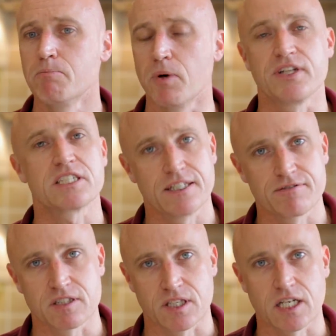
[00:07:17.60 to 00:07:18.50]
But this
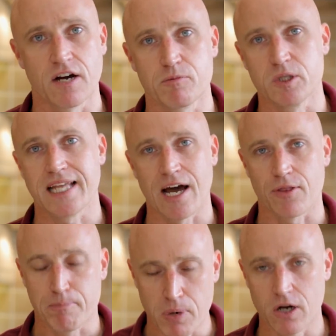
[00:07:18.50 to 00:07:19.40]
gives the government now
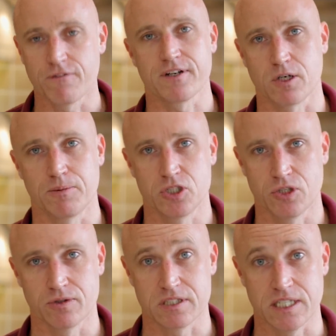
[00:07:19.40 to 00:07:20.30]
the perfect
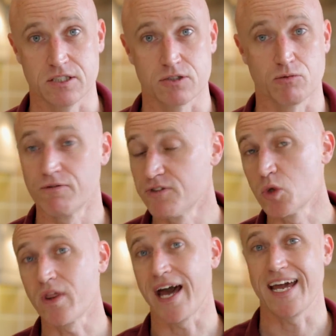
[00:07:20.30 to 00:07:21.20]
opportunity to
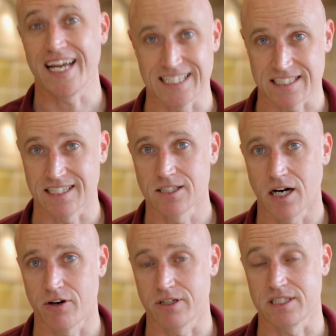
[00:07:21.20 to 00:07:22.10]
review that in its
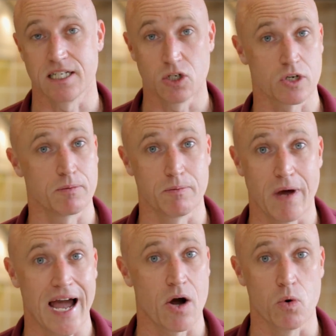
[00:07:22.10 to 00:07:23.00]
entirety and look at
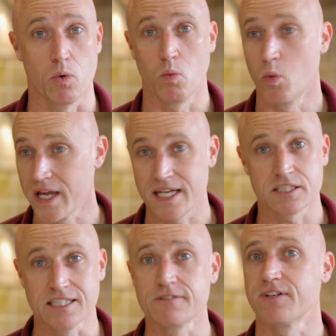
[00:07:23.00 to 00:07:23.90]
how we
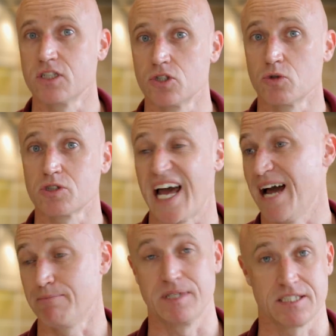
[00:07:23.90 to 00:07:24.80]
as individuals
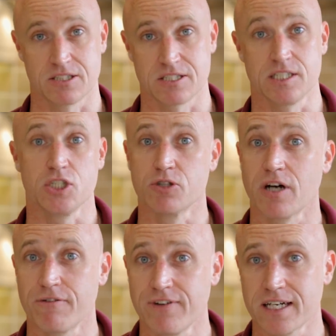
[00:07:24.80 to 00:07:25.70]
and businesses use
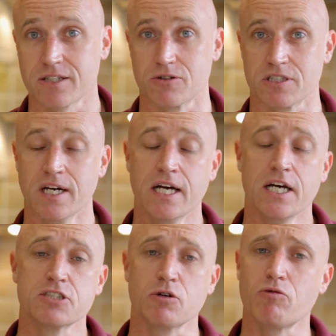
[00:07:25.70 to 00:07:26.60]
our vehicles.
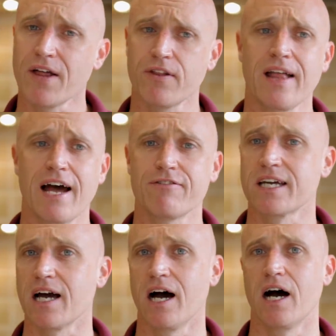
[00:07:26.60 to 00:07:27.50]
So rather than
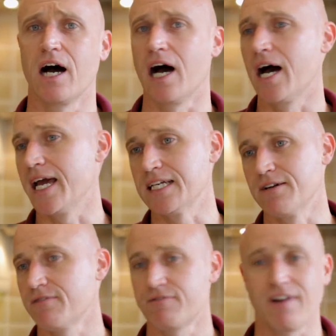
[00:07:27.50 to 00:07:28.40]
having a, a
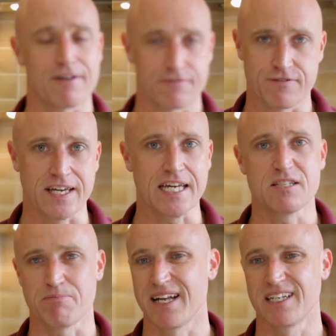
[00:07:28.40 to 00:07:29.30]
flat fee,
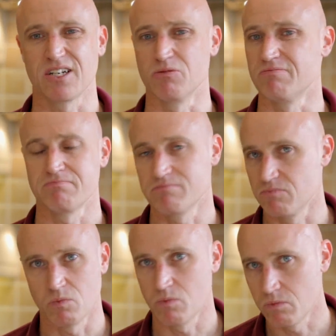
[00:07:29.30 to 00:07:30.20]
depending on
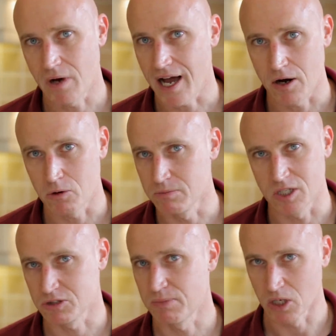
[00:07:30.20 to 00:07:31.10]
how
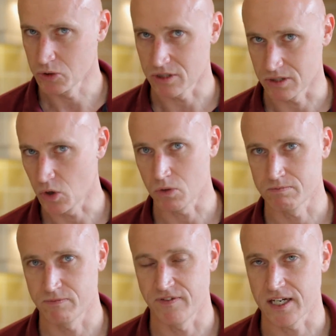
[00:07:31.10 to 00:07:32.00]
much pollutant your
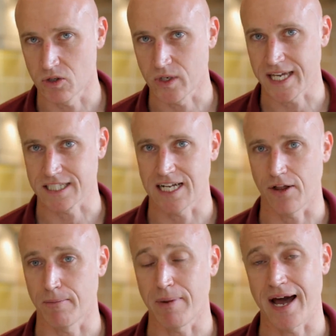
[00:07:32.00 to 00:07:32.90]
vehicle kicks
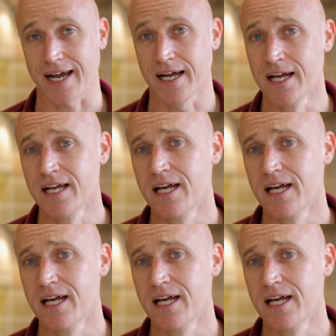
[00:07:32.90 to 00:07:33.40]
out the back,